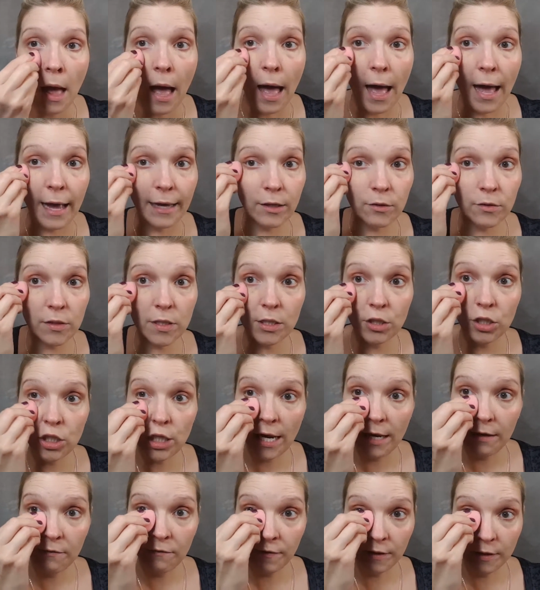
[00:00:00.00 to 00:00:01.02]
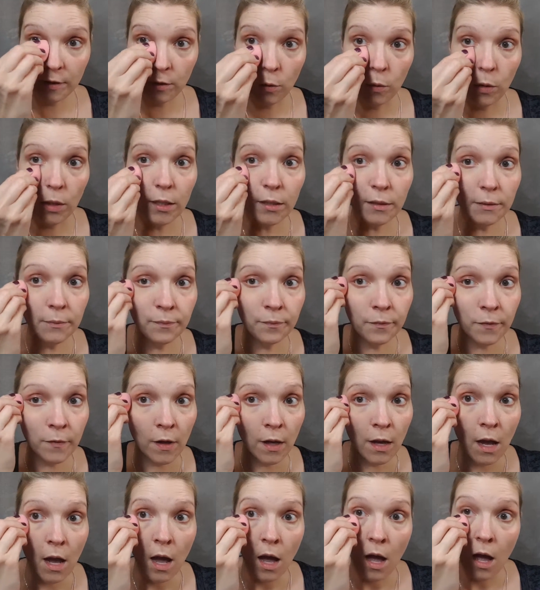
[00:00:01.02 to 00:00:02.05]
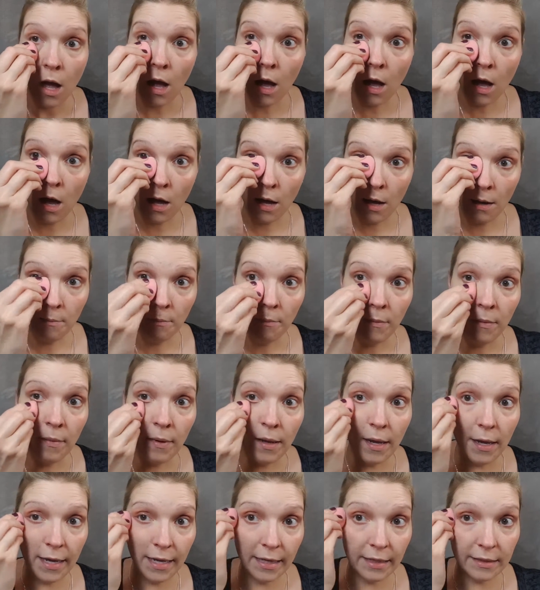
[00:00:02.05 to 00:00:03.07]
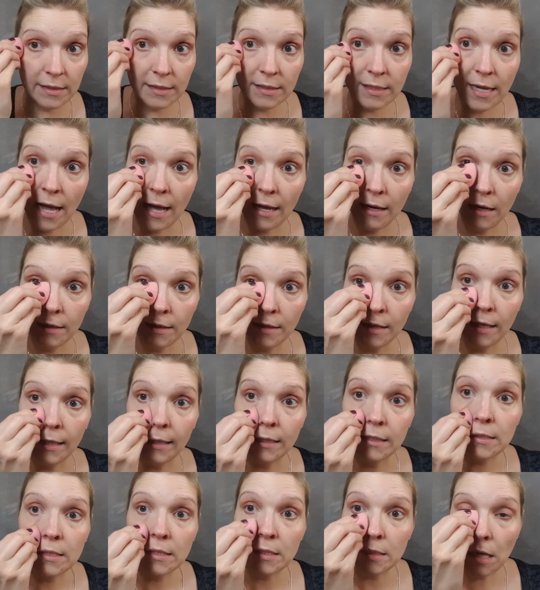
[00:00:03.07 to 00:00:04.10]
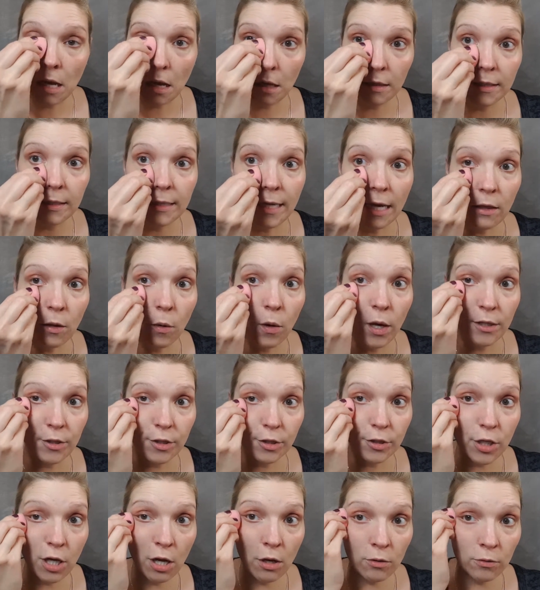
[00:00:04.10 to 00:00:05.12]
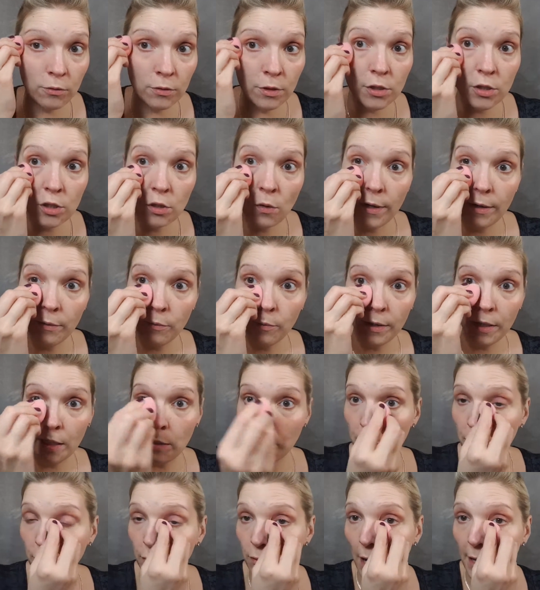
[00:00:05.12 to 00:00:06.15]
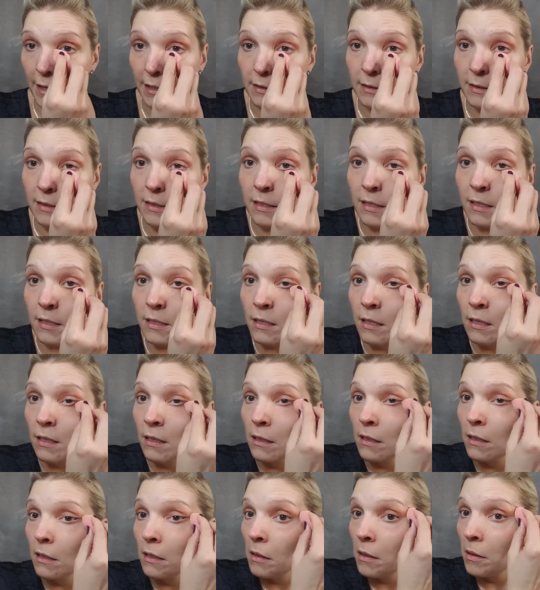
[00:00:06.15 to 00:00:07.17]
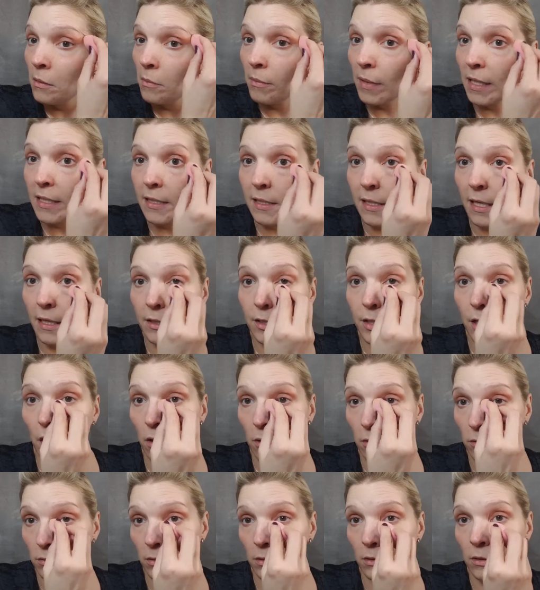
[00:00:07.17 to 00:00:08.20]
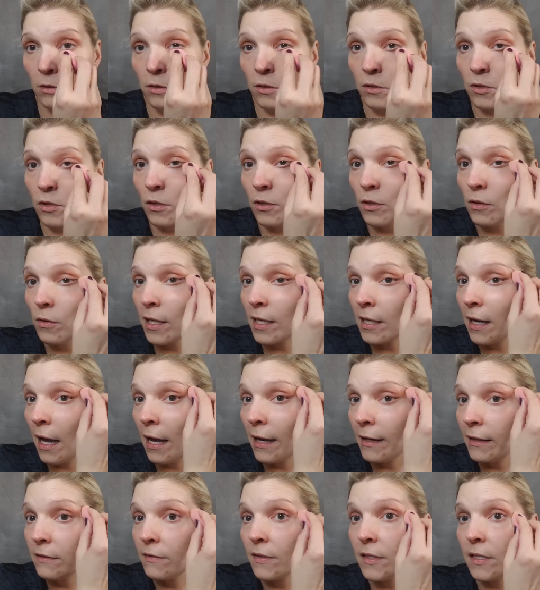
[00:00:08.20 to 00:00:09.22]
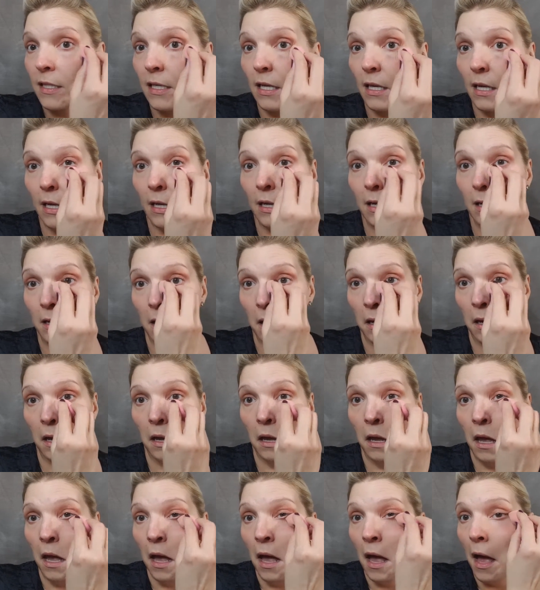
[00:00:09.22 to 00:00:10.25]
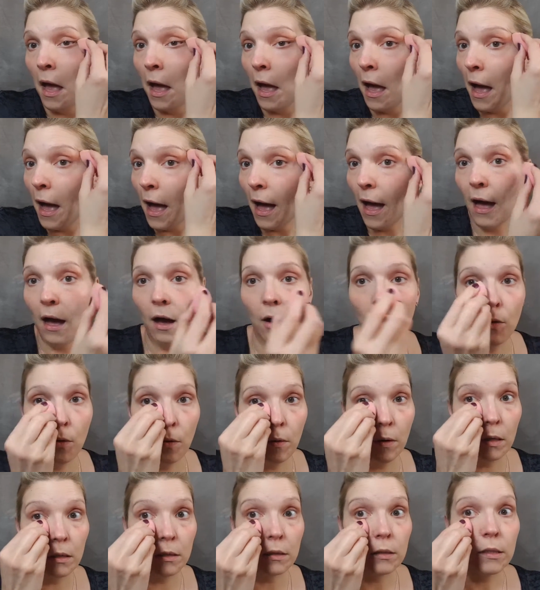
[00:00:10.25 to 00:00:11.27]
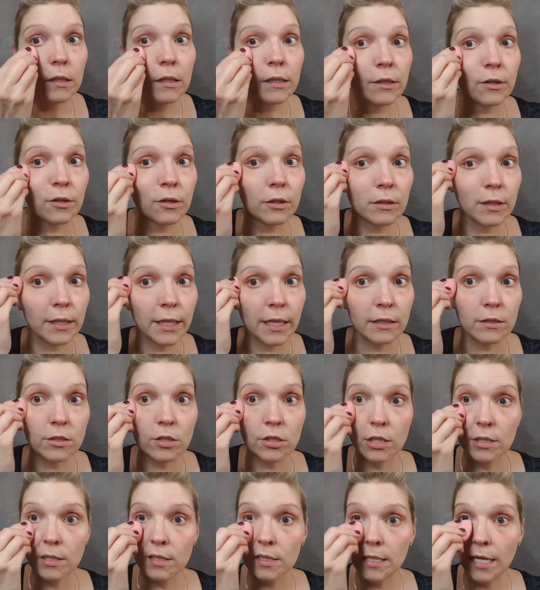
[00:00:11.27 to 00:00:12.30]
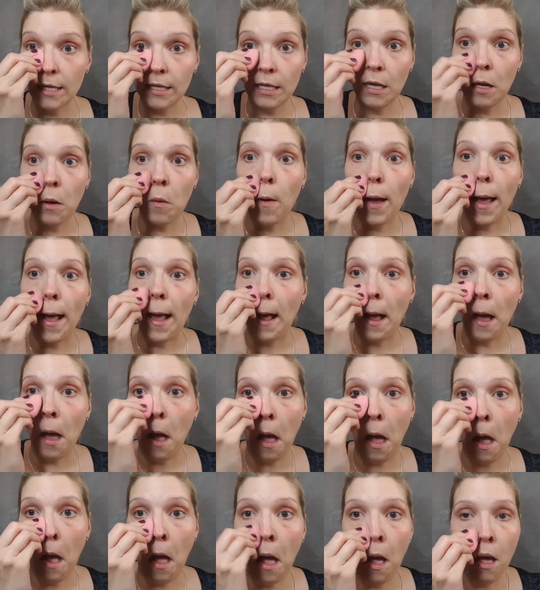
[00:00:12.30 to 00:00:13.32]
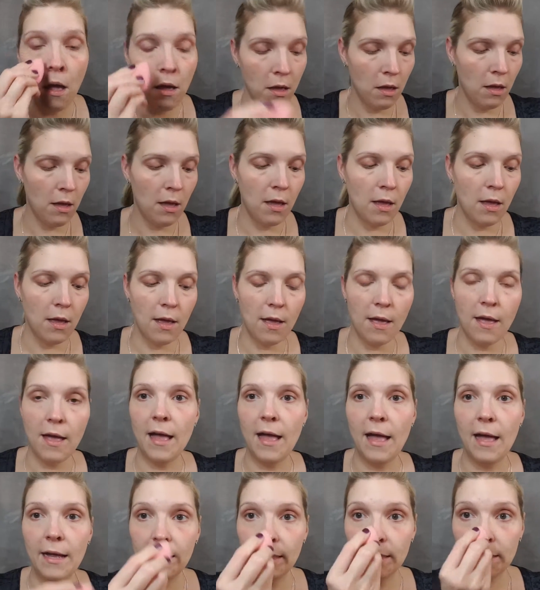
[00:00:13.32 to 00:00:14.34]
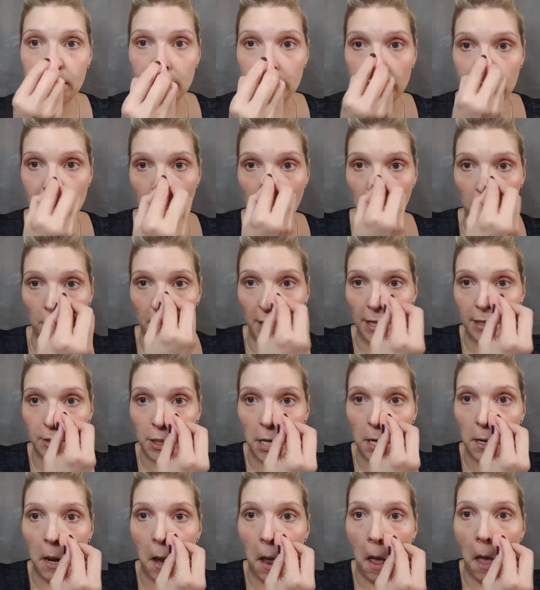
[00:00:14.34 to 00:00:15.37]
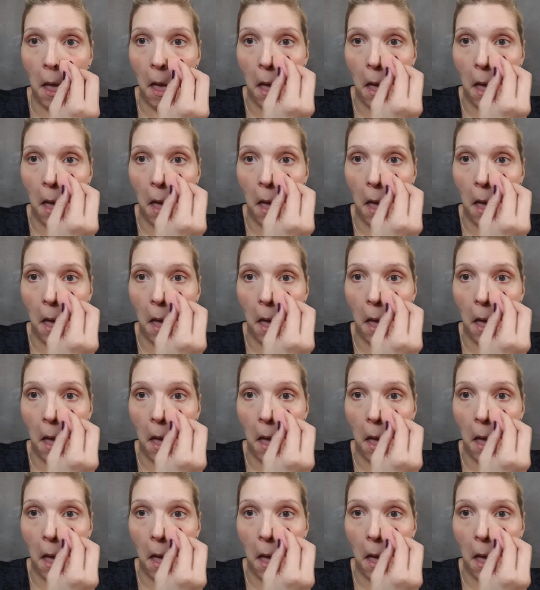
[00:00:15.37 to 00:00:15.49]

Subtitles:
I use the shade Velour. It's got a nice yellow undertone, so it really brightens my skin tone. So you can kind of see how literally it's just taking away any discoloration.